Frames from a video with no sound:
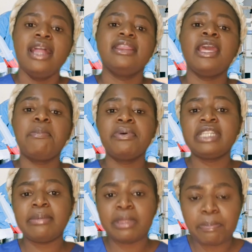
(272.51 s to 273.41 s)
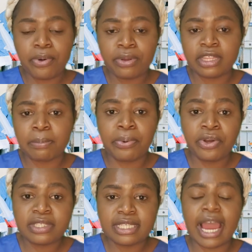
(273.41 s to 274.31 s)
They put up the
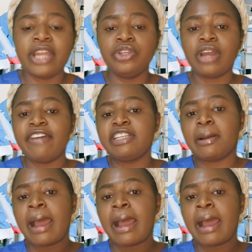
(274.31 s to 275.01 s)
post, and you have to